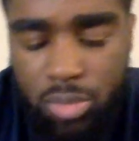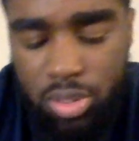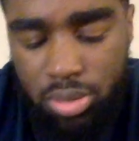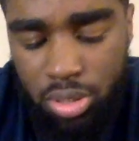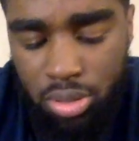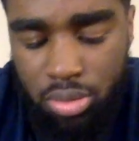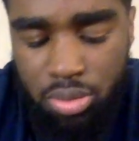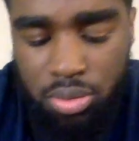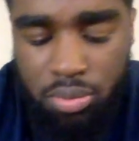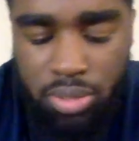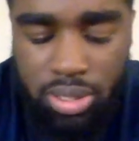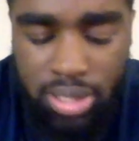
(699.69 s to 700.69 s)
So
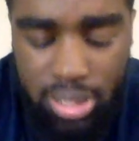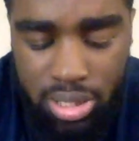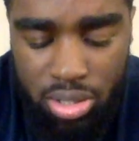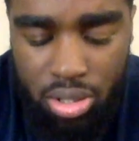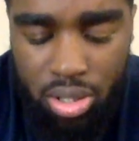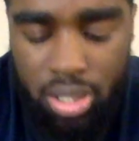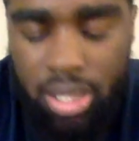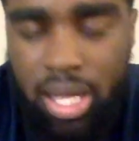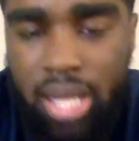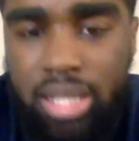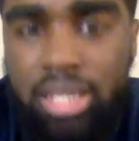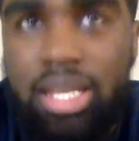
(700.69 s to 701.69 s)
with this song, it
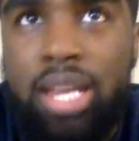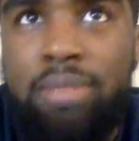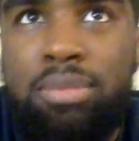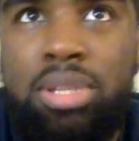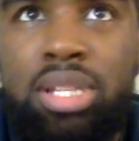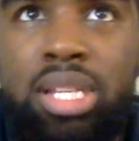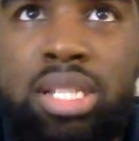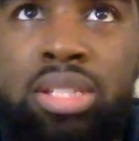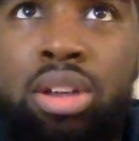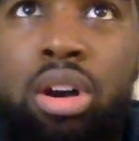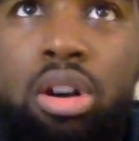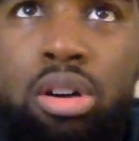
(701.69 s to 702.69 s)
kind of gave me this
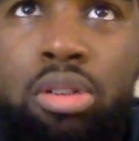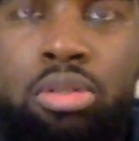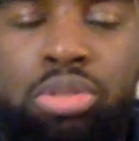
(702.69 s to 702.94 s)
all